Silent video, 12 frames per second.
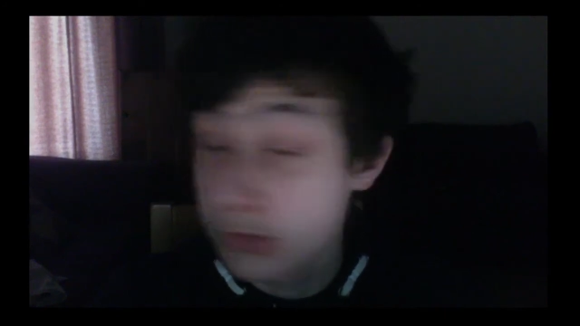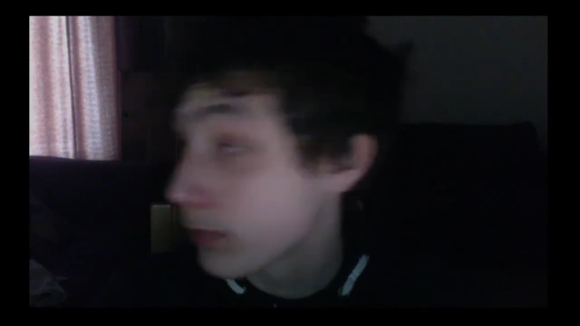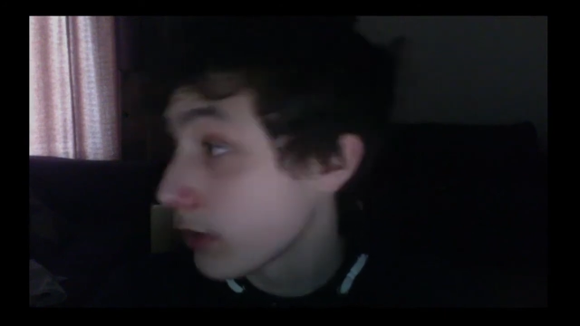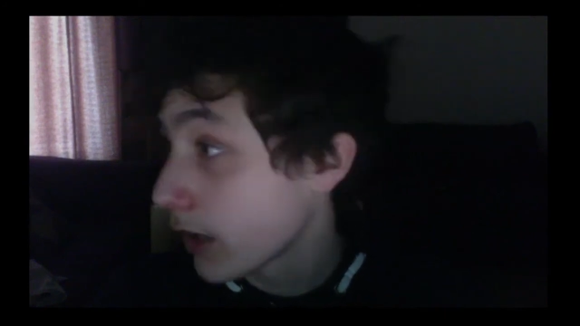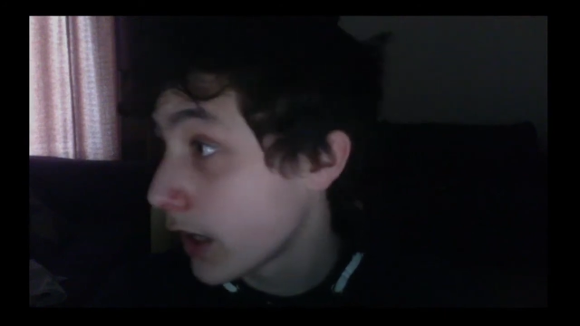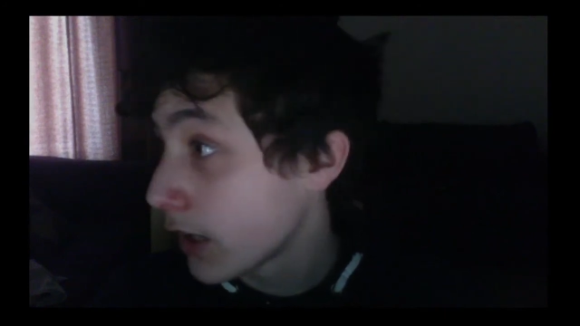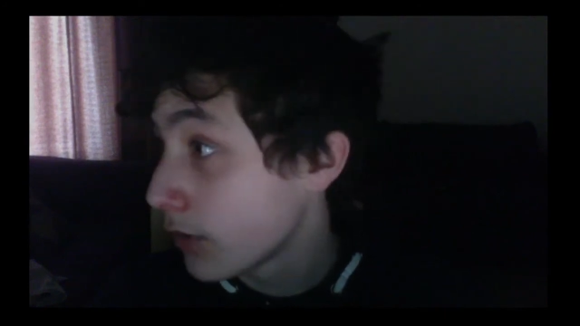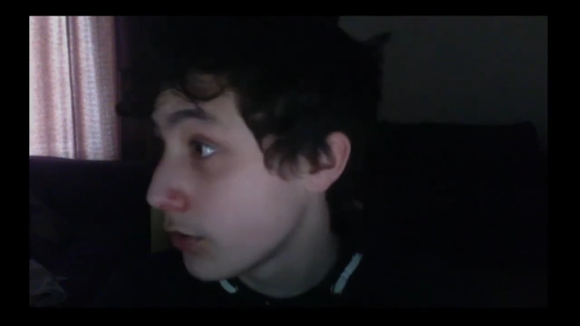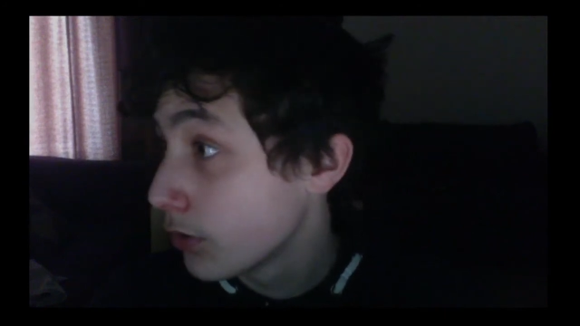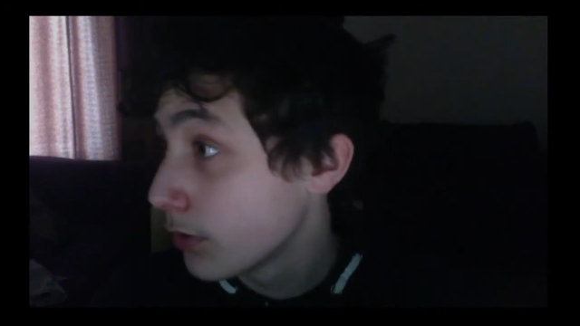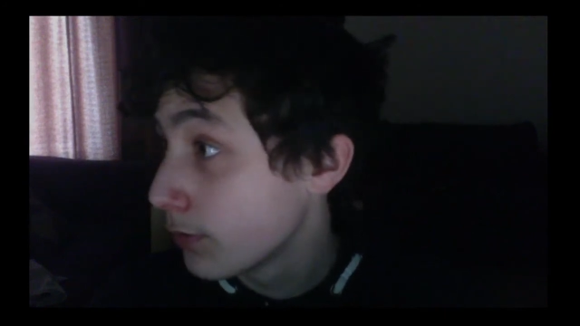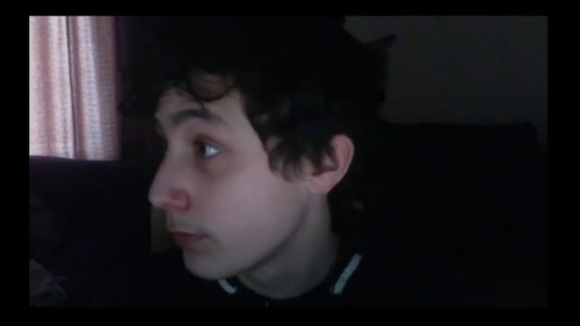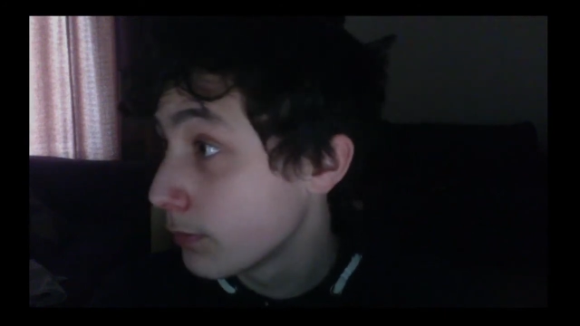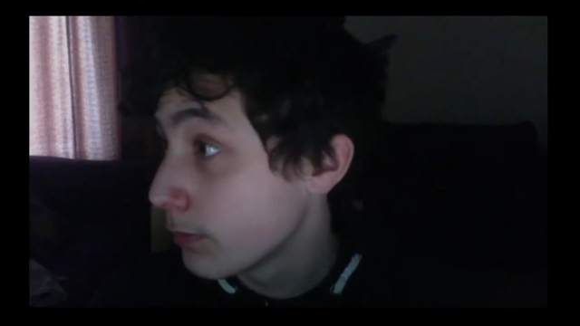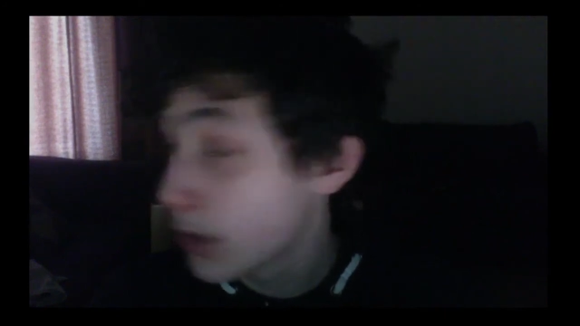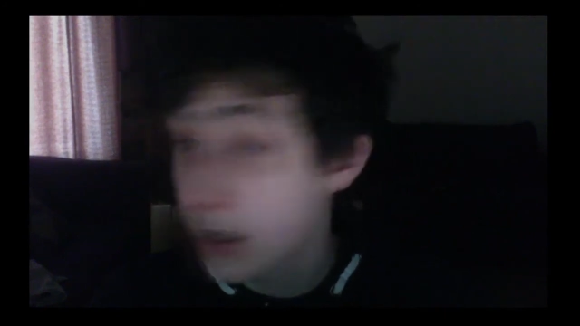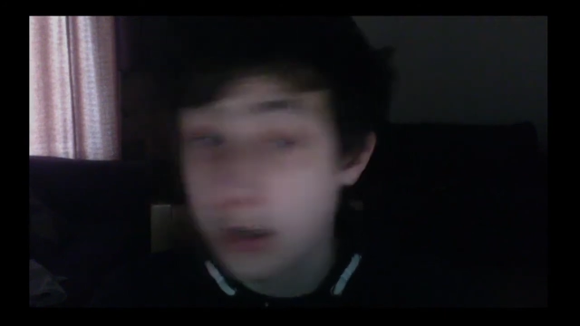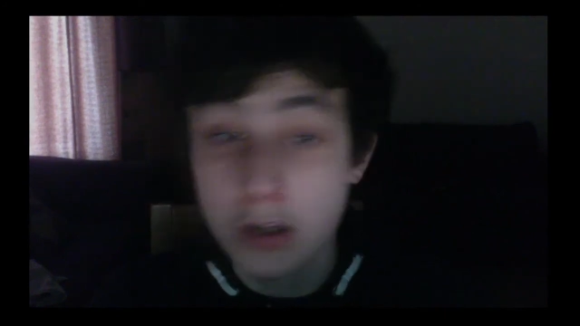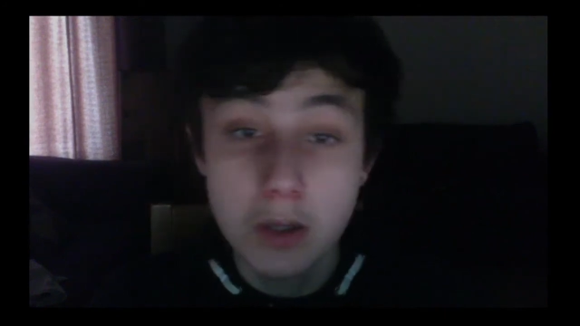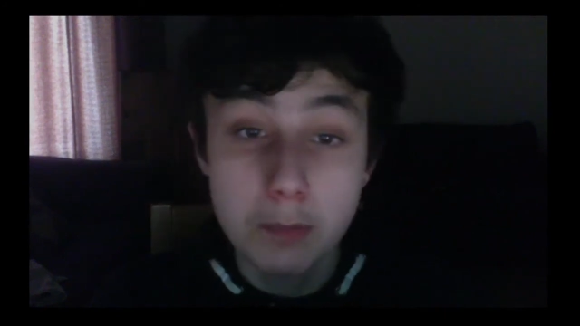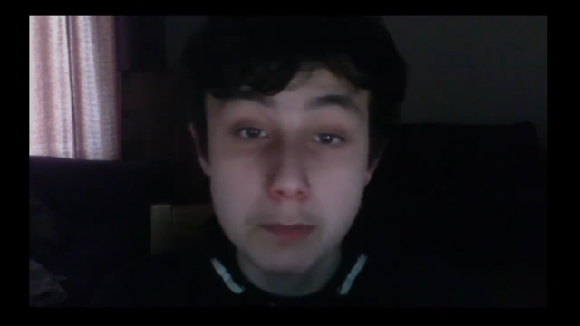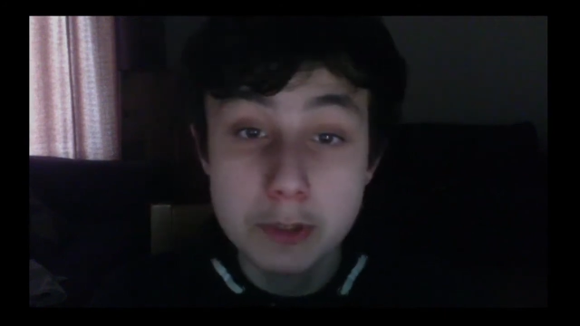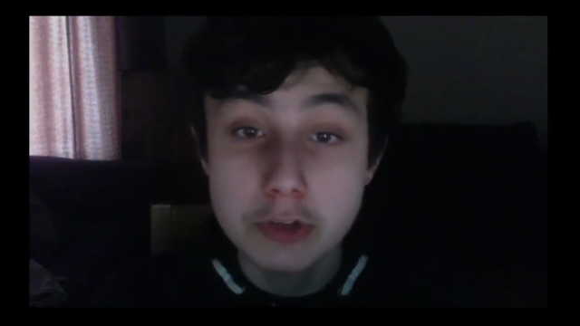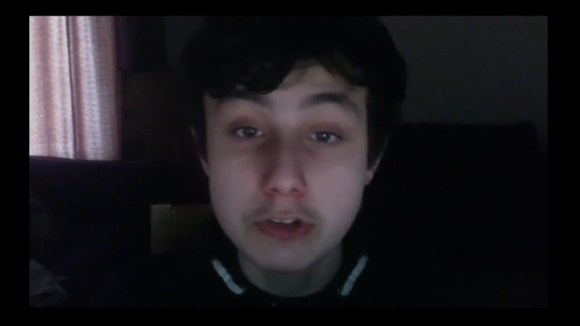And um, yeah, make
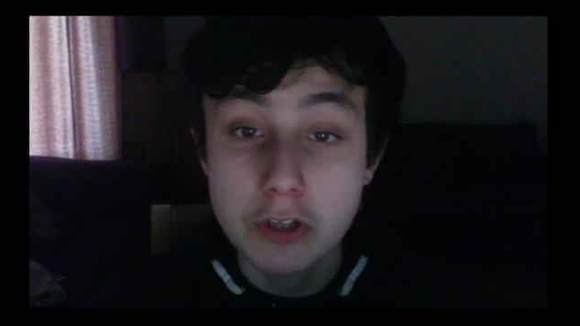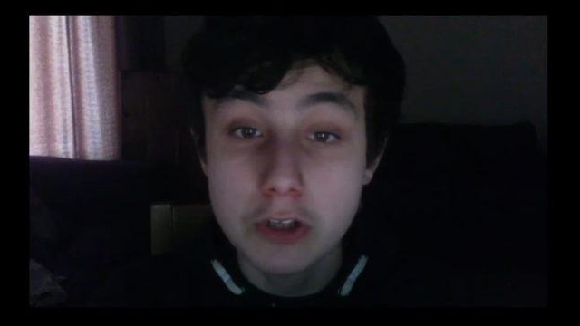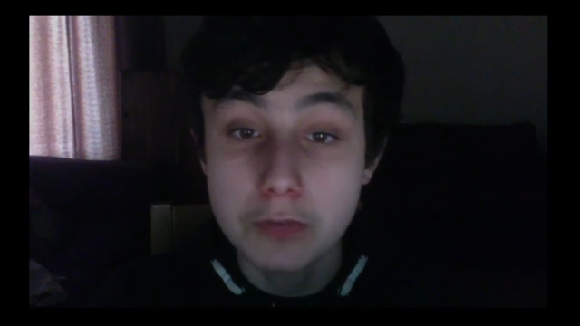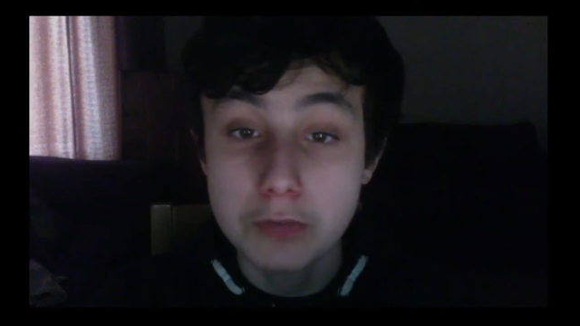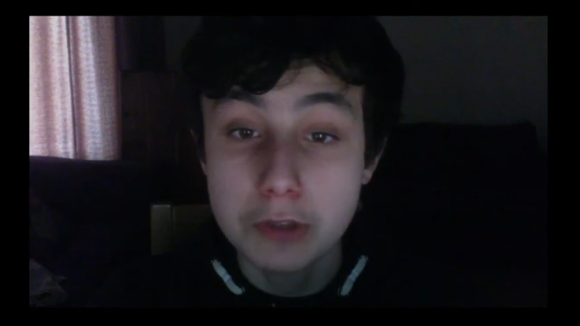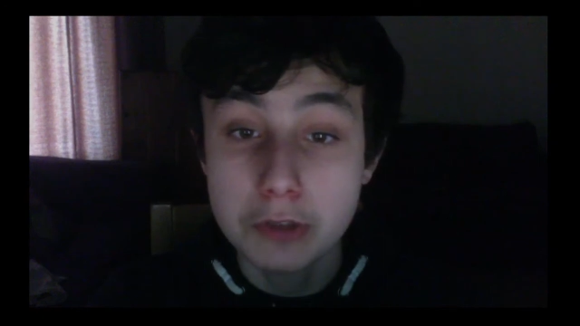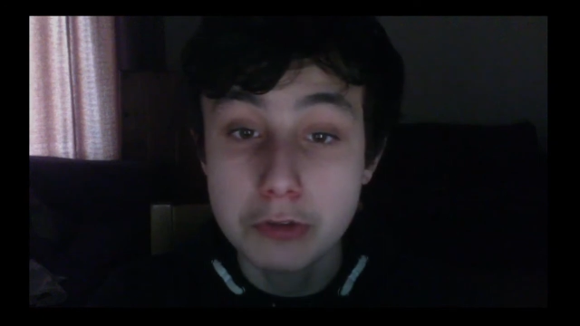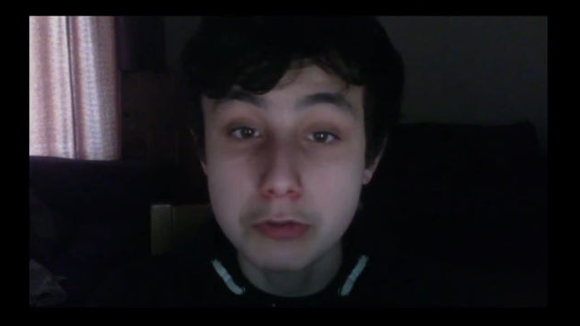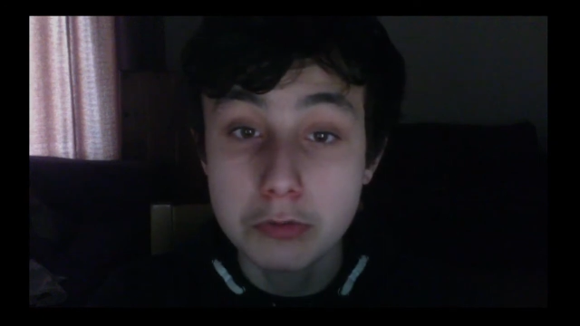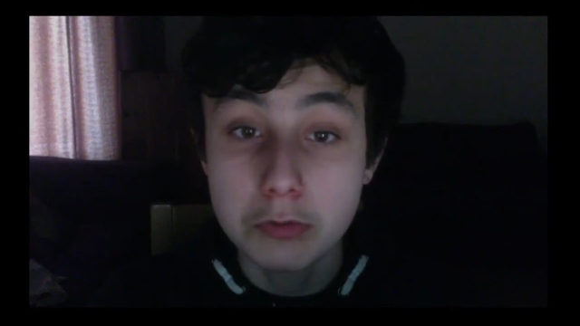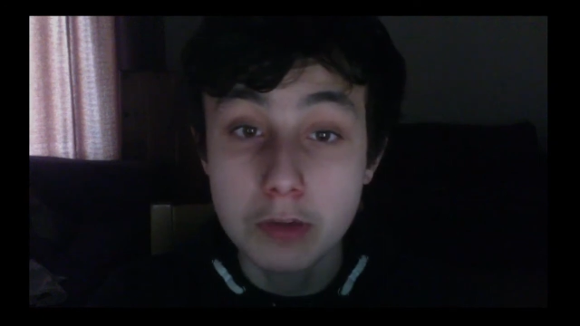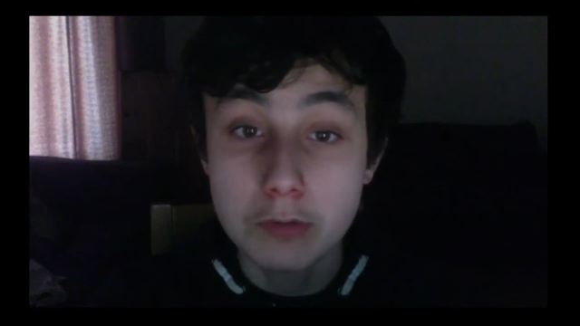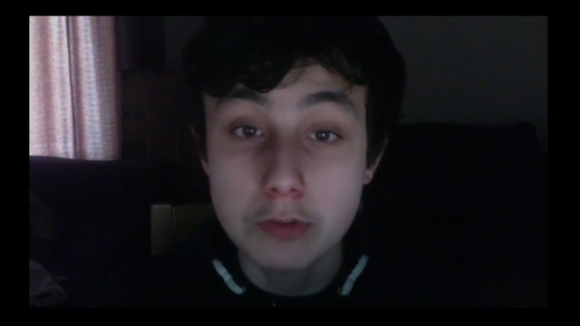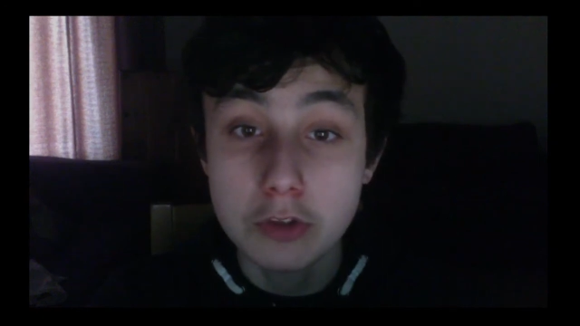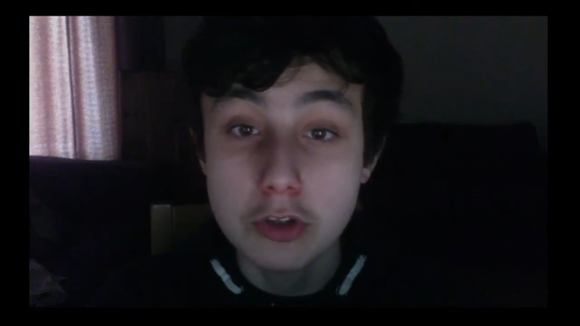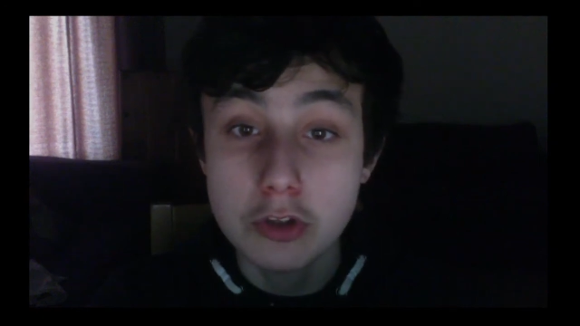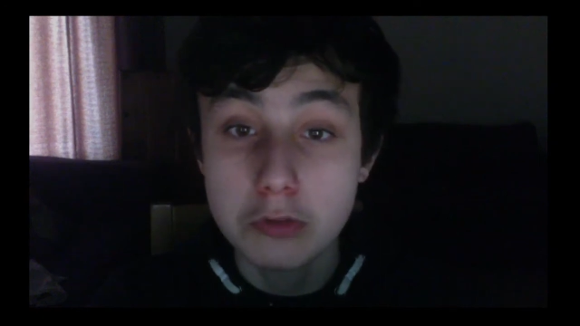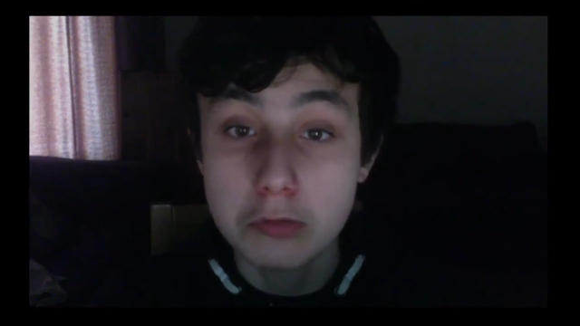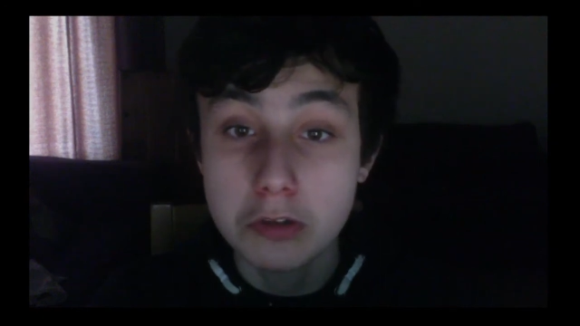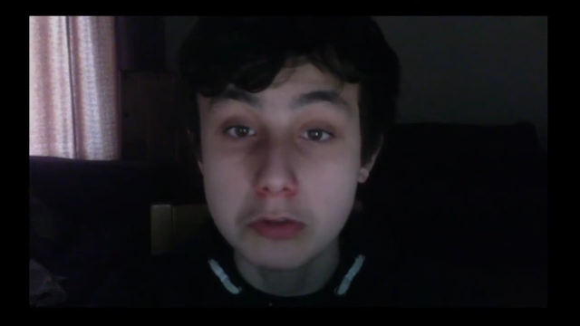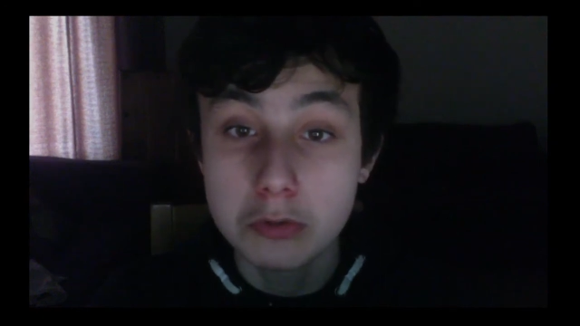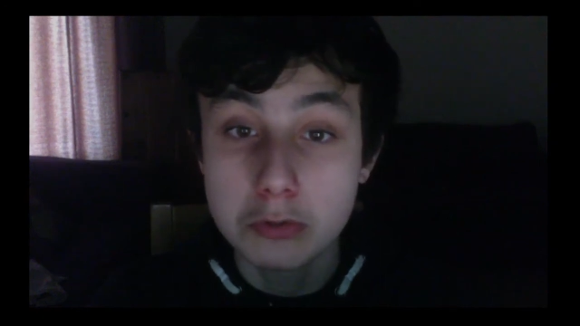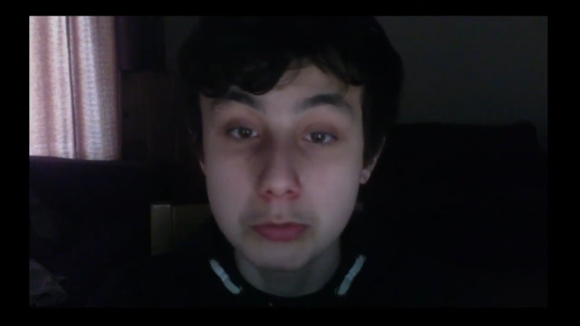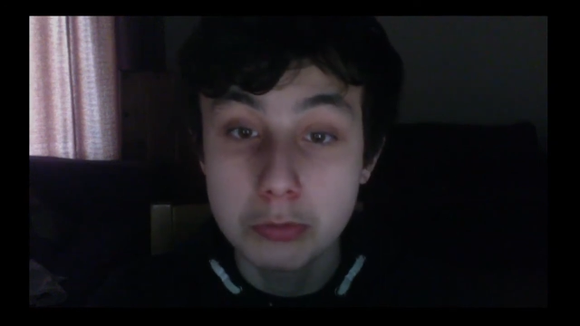sure you tell your friends to subscribe to the YouTube channel
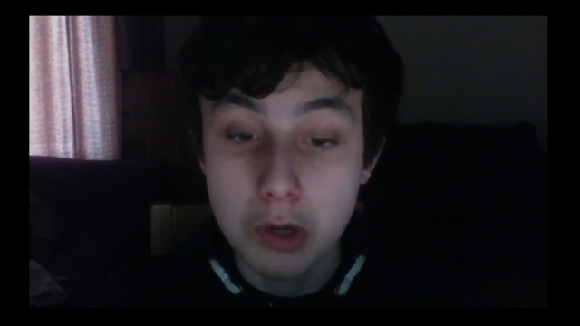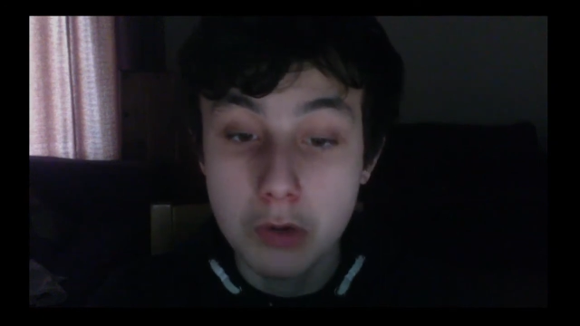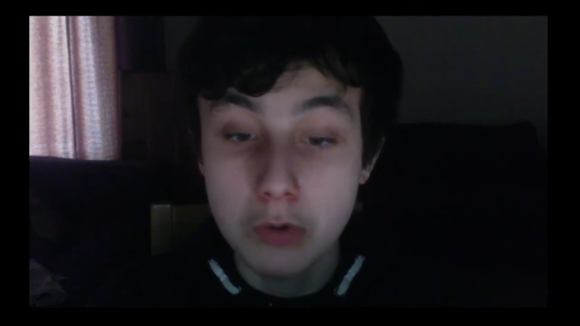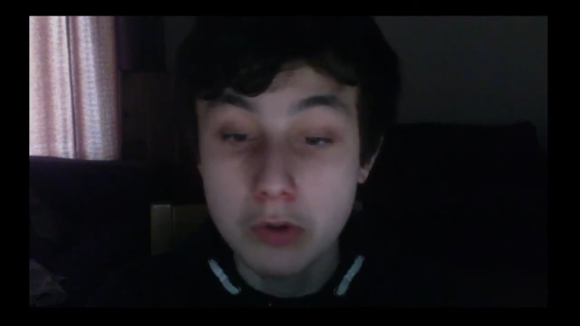as well,